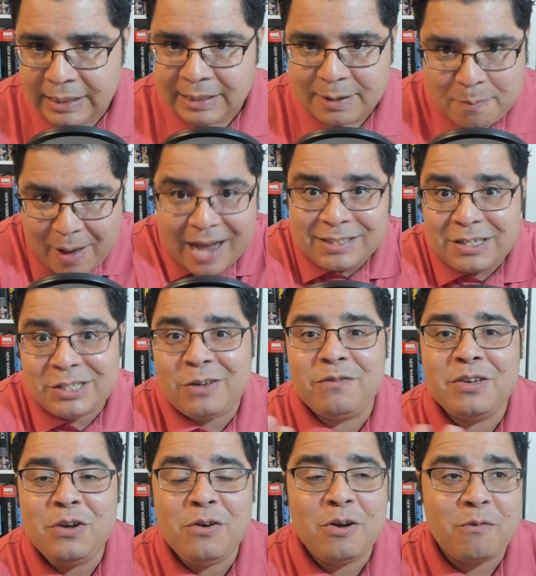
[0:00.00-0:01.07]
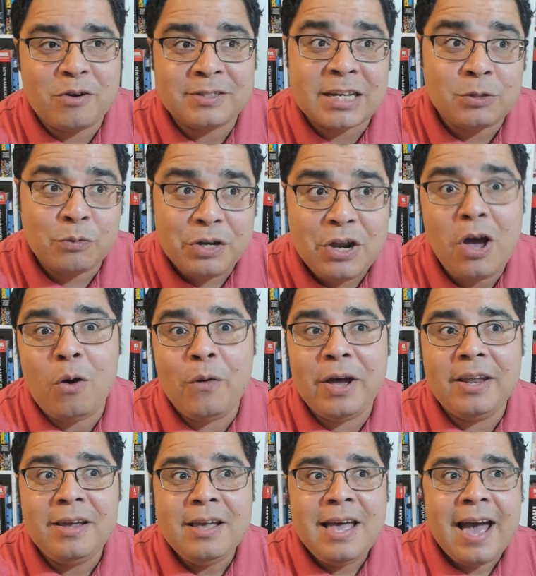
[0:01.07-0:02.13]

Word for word: the Masters of the Universe as we know it,